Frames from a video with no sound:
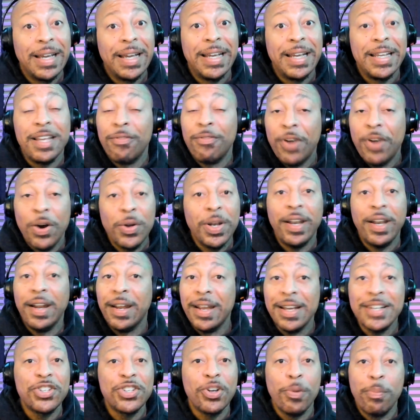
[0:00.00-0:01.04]
you voted
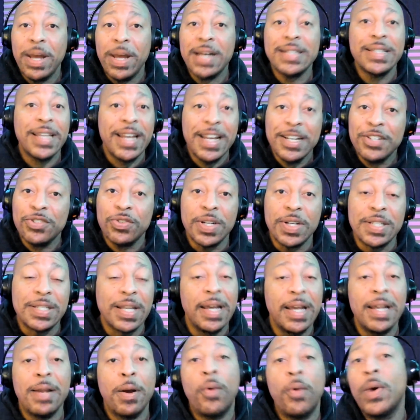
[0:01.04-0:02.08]
against your best interest.
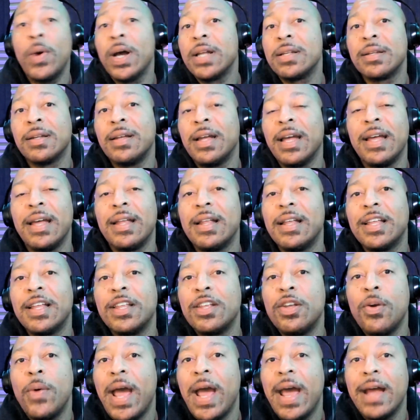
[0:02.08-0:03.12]
It wasn't it.
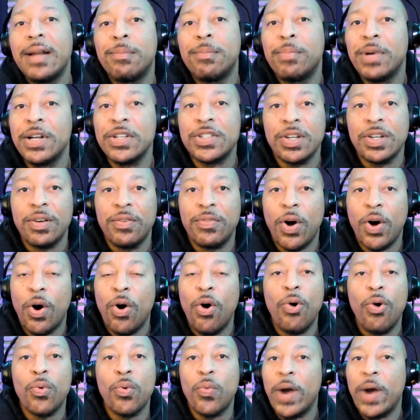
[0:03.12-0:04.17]
You had a bunch of
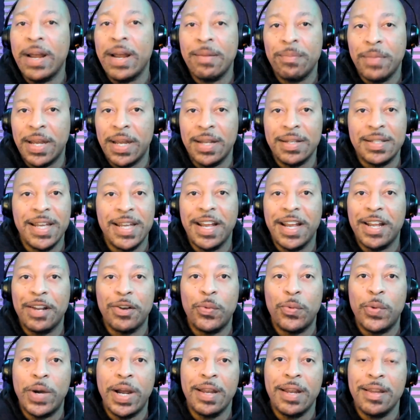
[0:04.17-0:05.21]
old white men taking
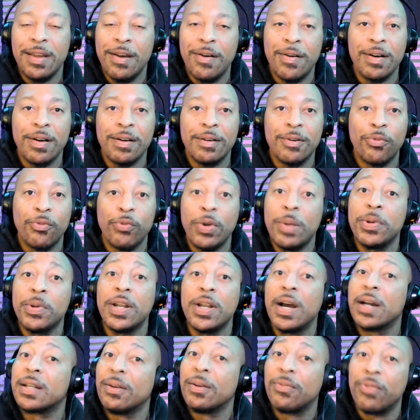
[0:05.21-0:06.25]
away your
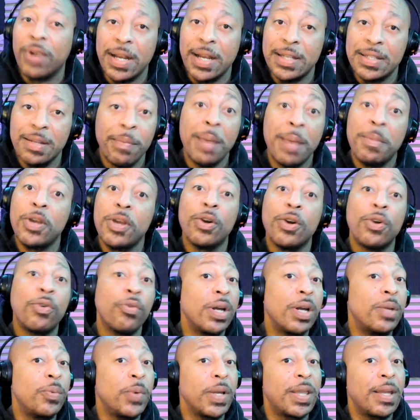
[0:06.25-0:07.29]
reproductive rights, and maybe you
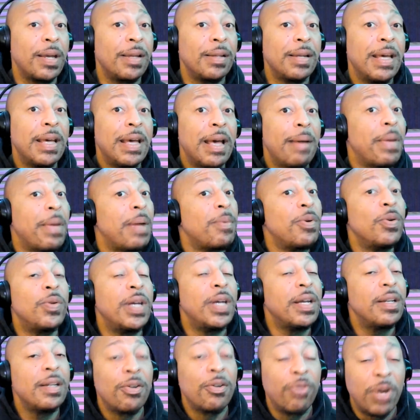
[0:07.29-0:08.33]
agreed with it, maybe you
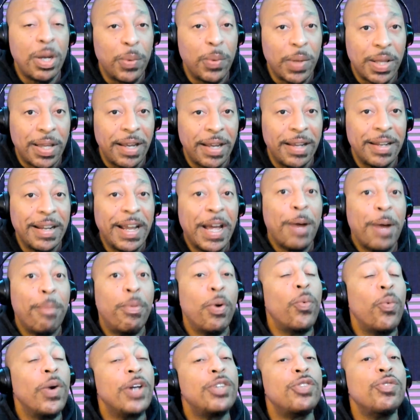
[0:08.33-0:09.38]
didn't agree with it.
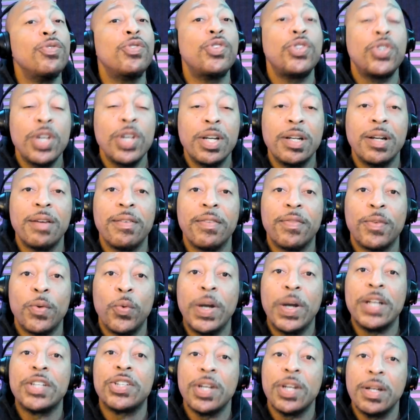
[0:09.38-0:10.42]
But what should
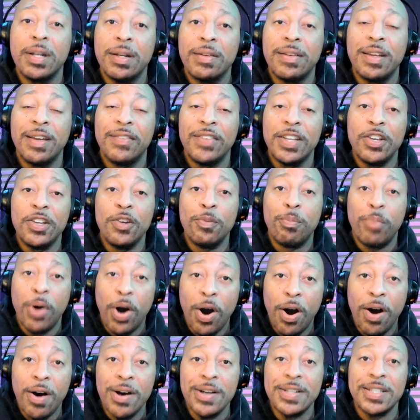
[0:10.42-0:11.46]
have given you
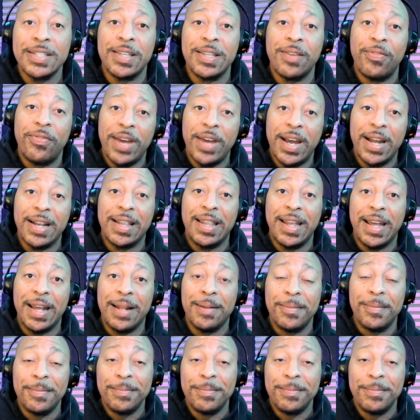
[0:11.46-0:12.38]
pause is the fact that